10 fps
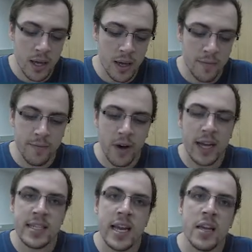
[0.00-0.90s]
uh,
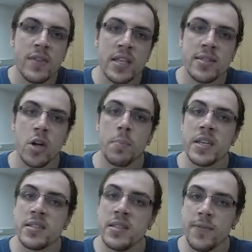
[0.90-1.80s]
find any of these
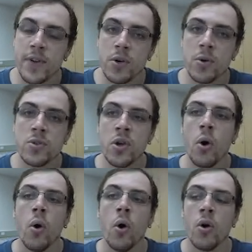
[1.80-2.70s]
topics difficult
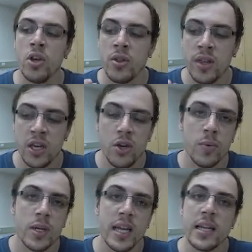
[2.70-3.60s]
or you think you
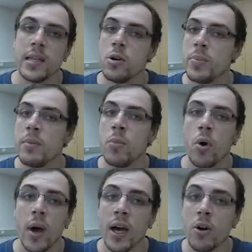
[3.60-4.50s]
would need a little bit
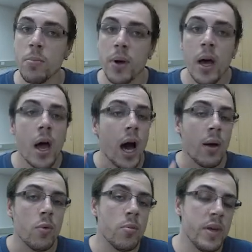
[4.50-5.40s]
more help, I
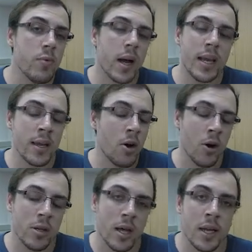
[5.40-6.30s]
will be running an
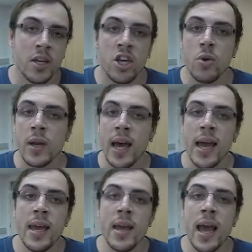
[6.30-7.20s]
online
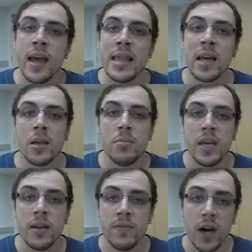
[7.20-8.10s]
Q&A and that can be
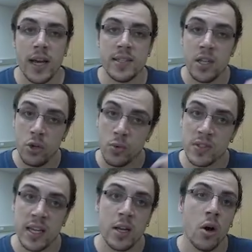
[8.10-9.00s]
advised and you'll
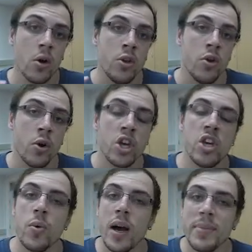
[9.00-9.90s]
see it on your
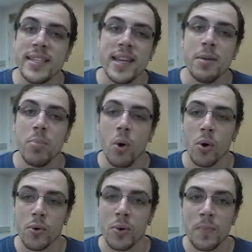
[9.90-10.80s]
QIBT
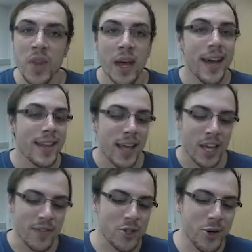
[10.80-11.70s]
portal. Thank
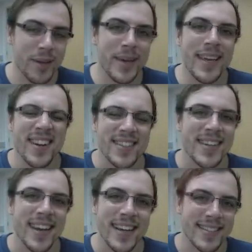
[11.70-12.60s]
you for joining me and I'll see
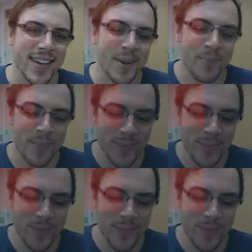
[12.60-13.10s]
you next time.